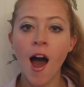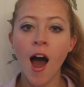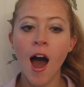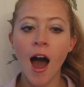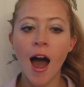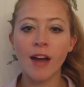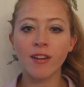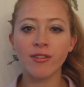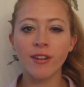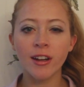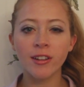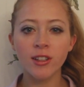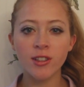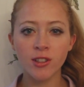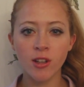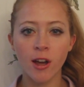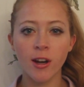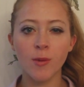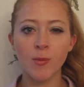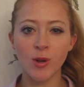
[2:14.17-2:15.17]
I find there's
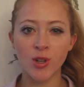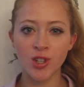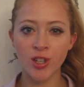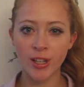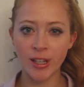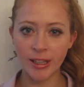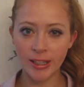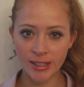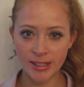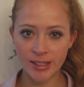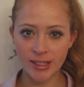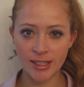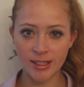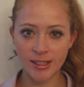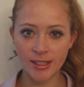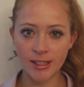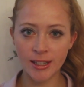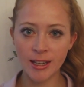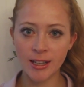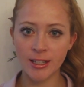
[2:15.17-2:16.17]
not much
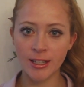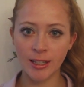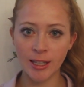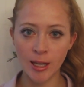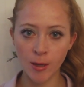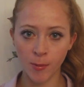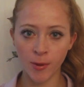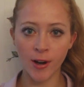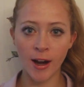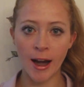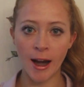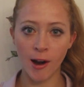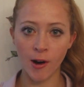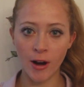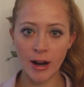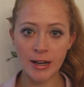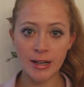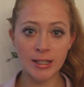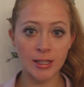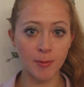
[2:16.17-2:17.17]
elasticity to keep your hair
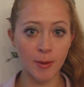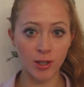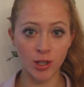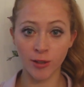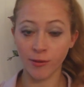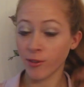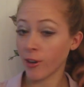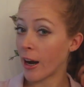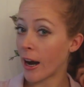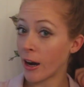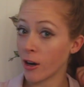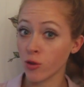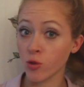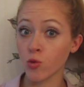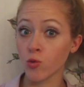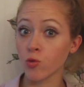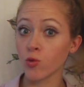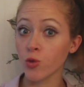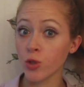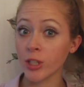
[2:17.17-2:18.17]
in, especially if your hair is
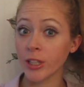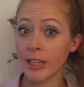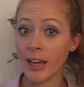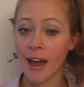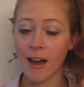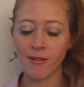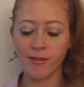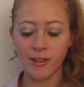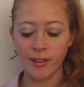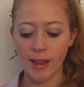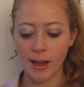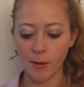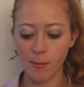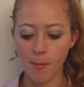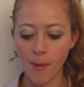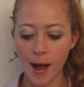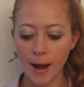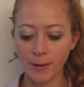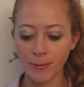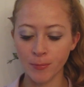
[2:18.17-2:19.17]
really heavy like
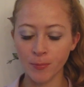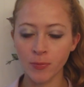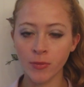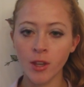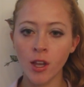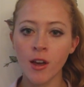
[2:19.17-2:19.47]
mine.